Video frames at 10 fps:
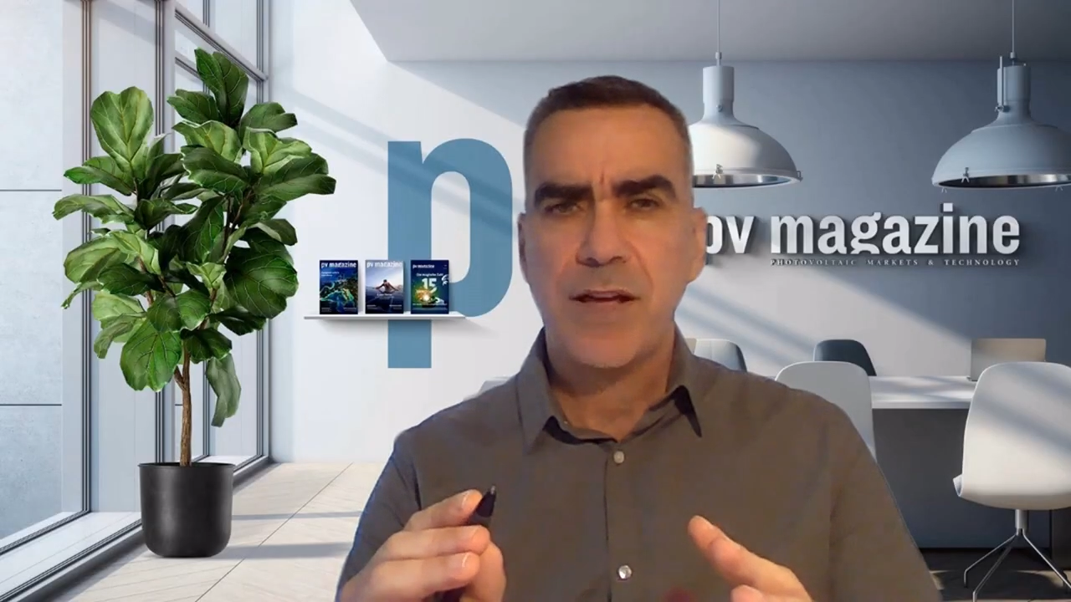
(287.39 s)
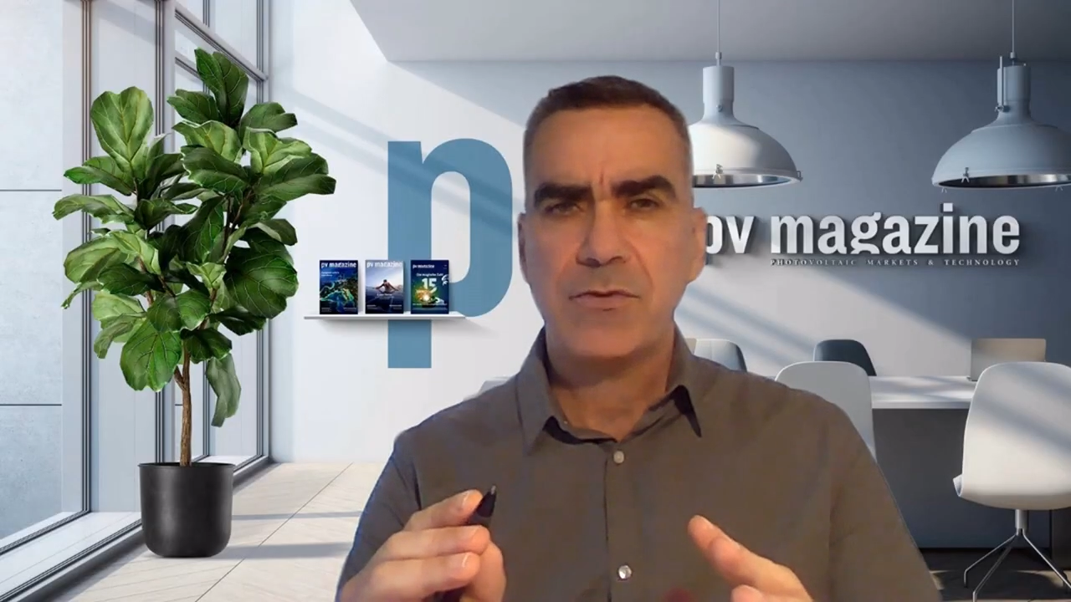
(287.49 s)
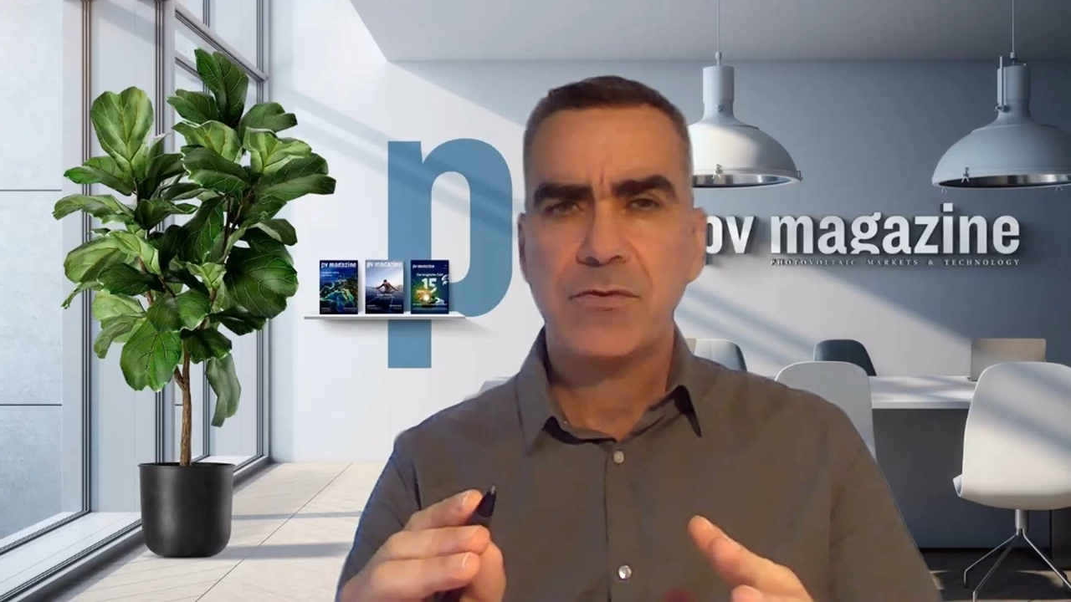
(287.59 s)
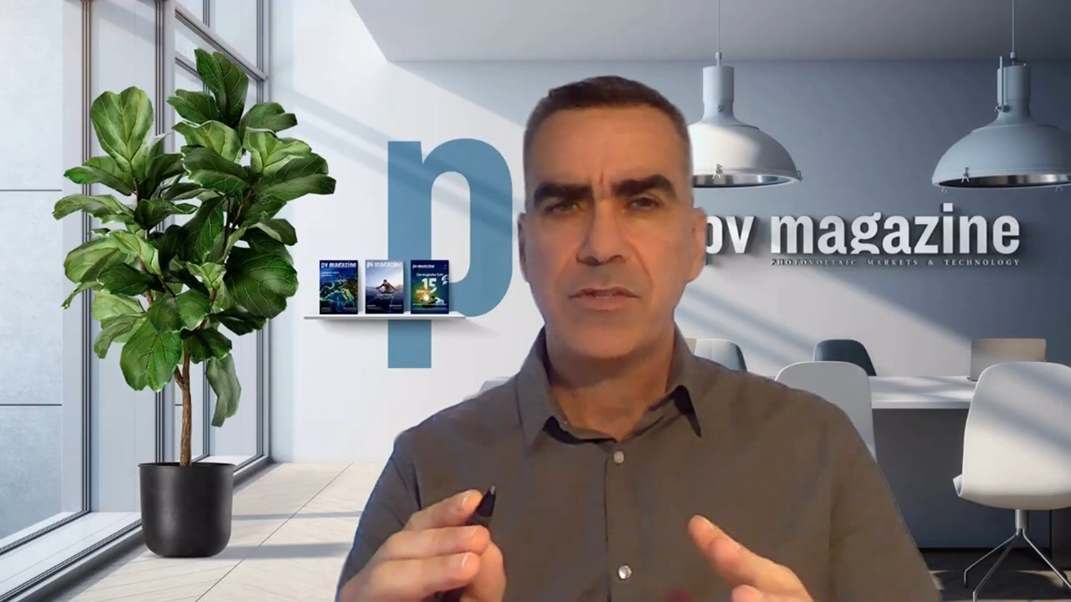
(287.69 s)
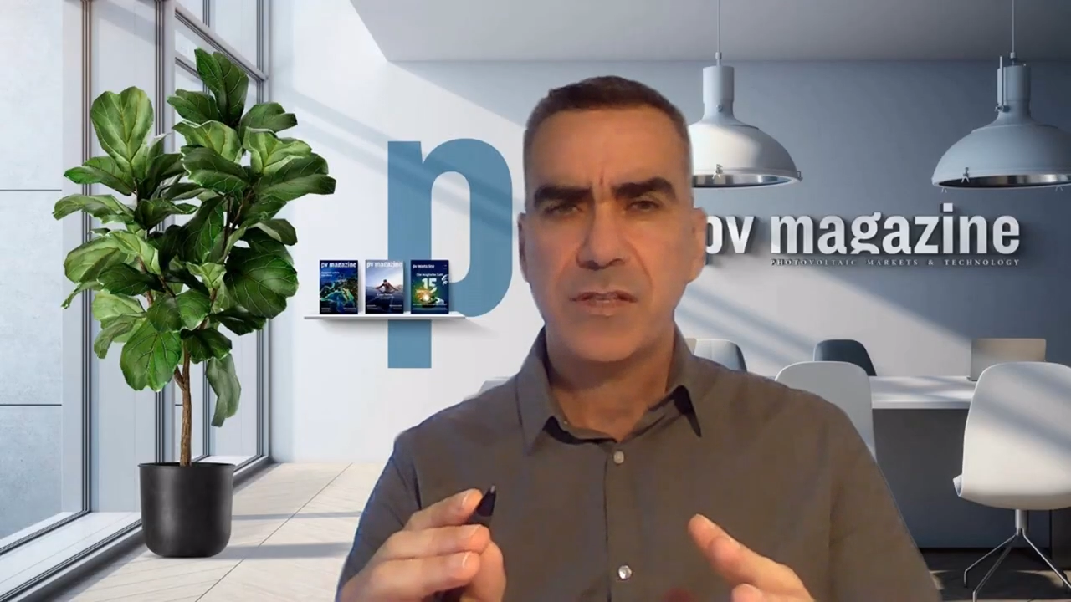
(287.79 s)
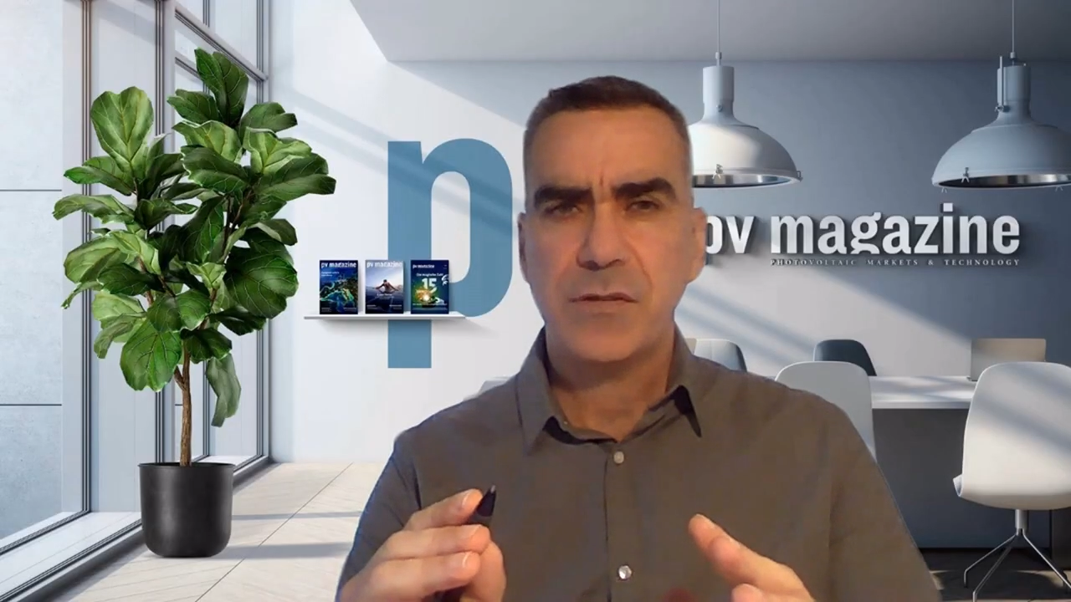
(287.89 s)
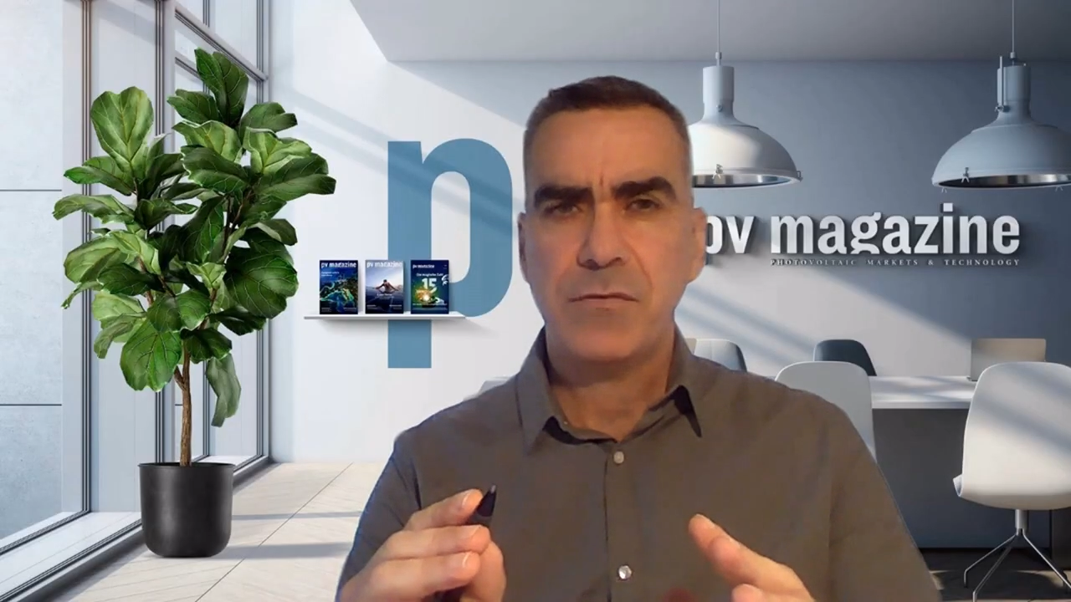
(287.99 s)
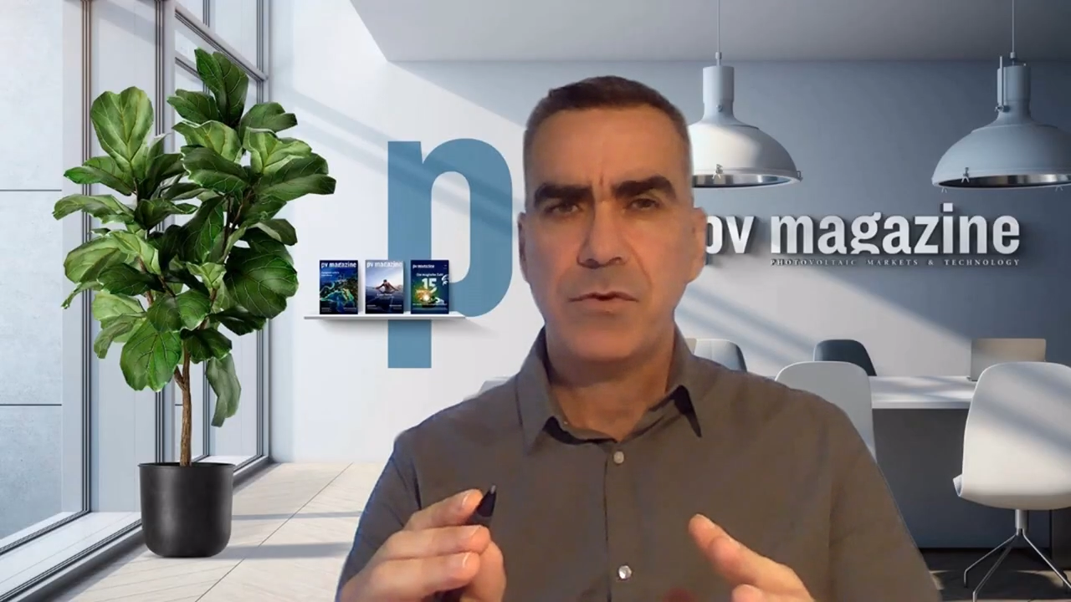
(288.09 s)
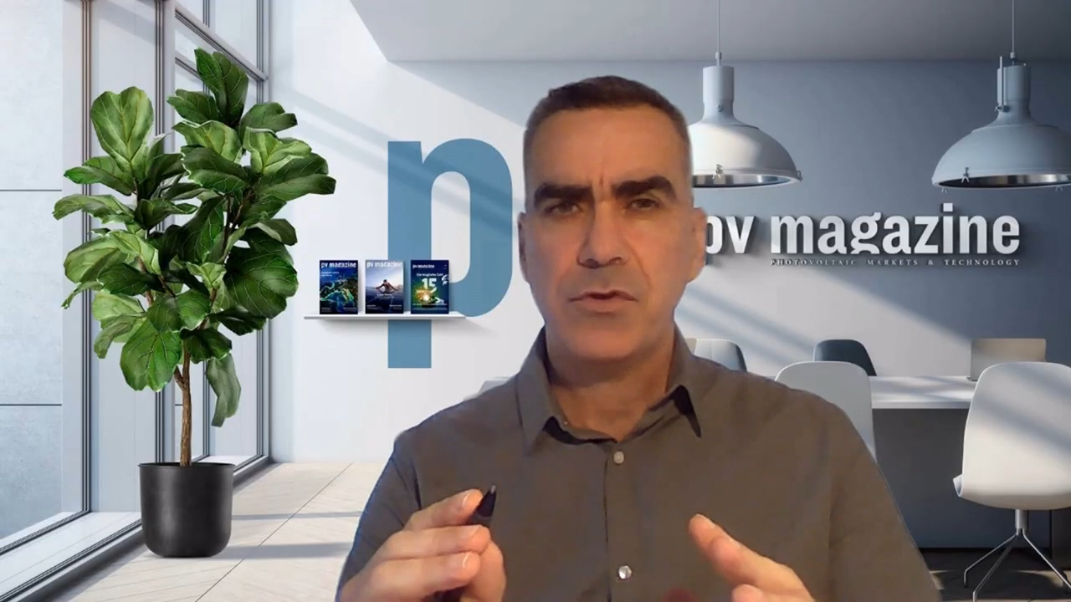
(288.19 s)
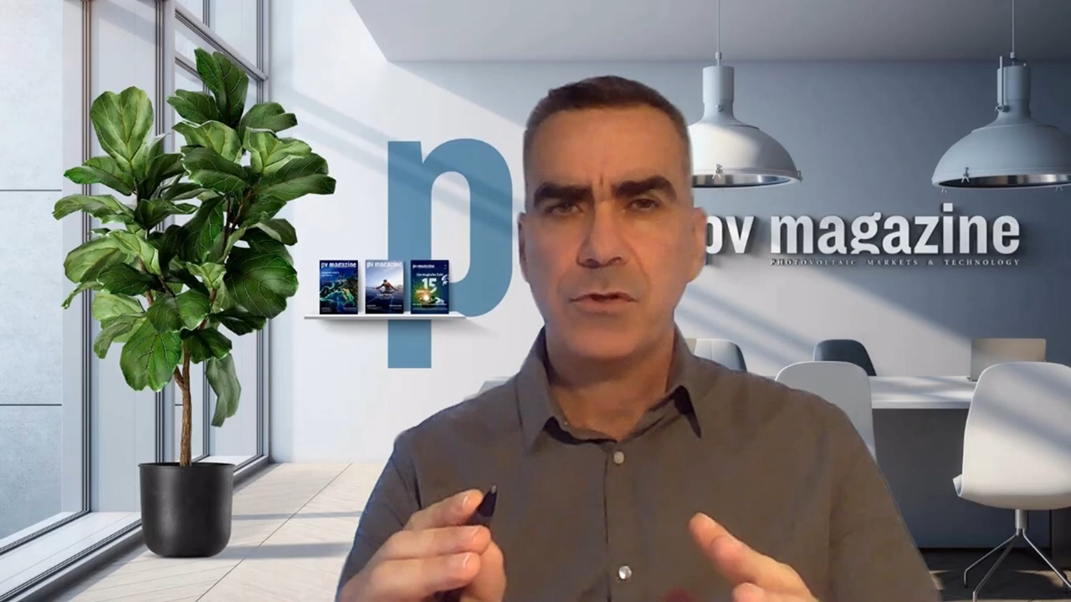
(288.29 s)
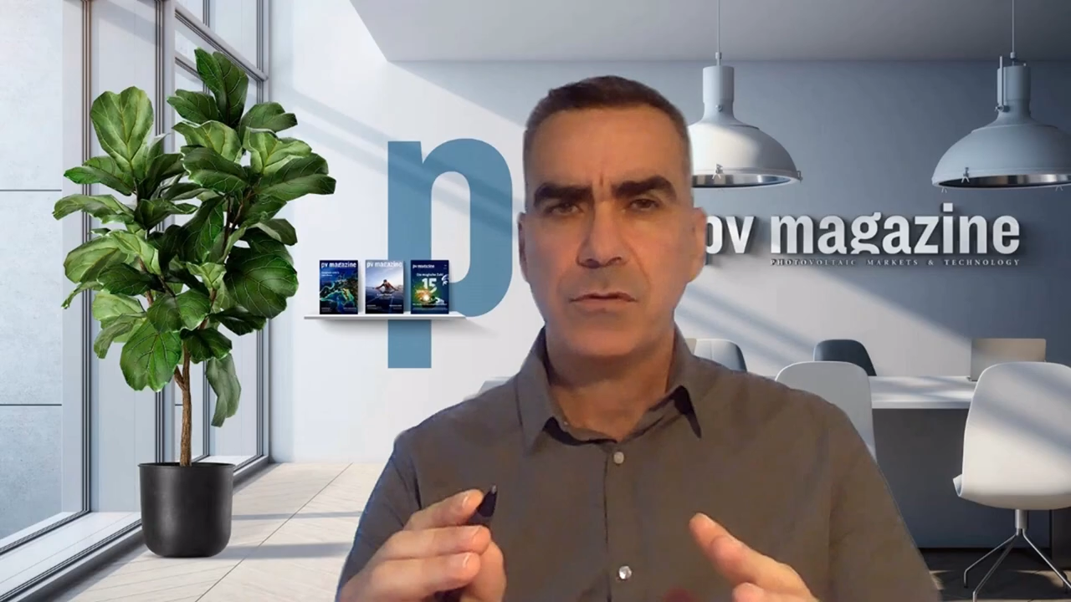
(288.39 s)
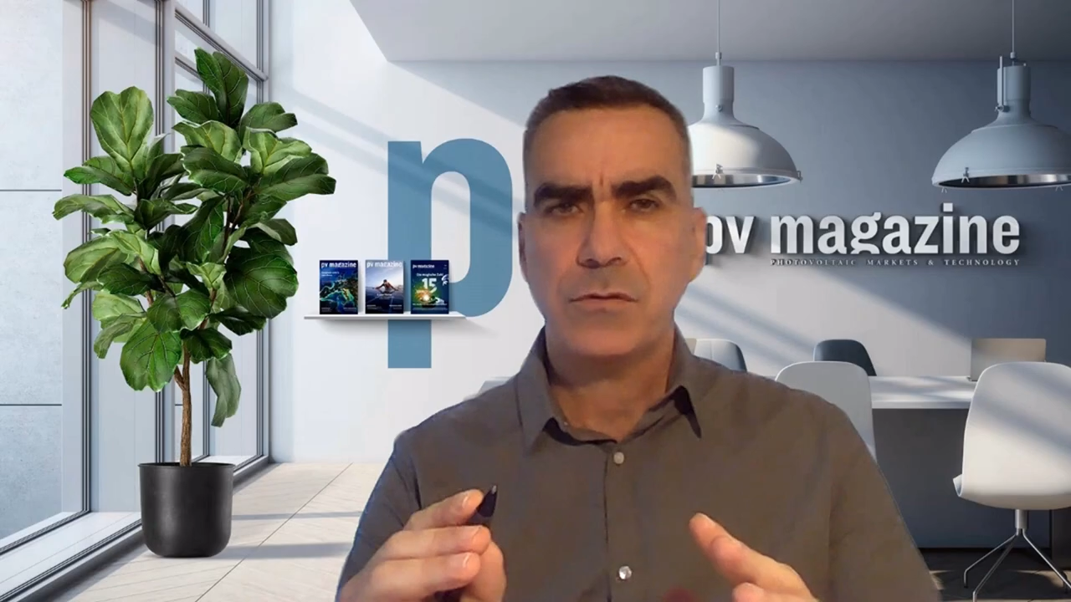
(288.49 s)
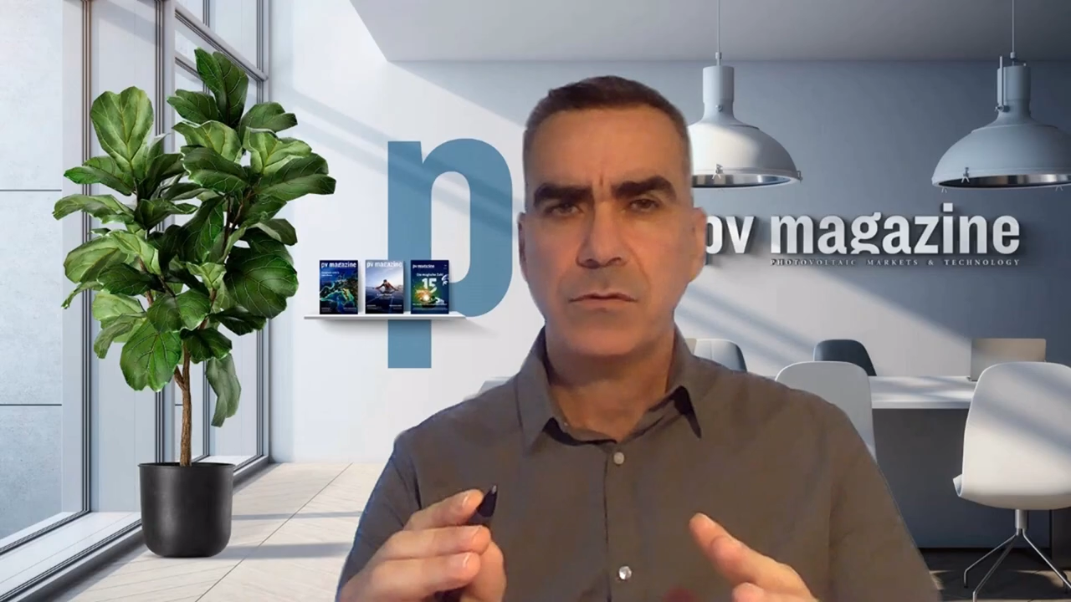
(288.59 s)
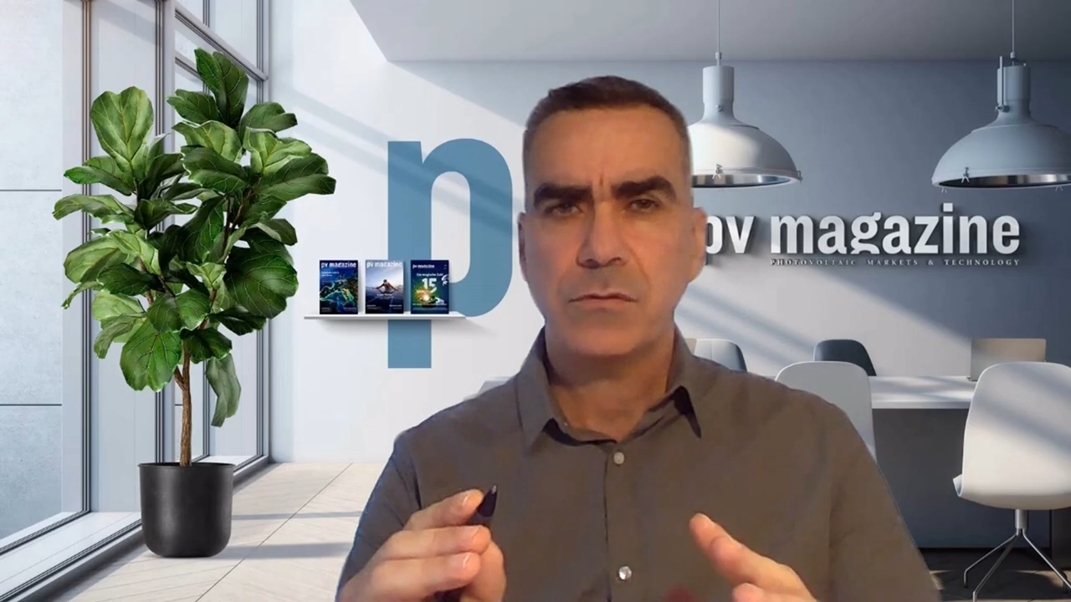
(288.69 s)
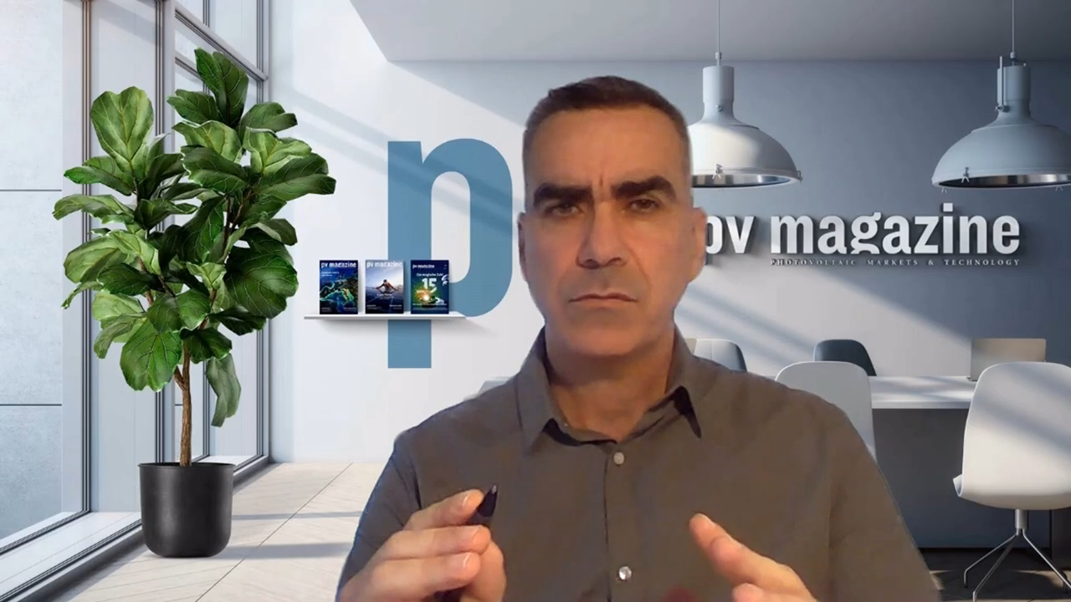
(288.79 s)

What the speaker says: factories in the future?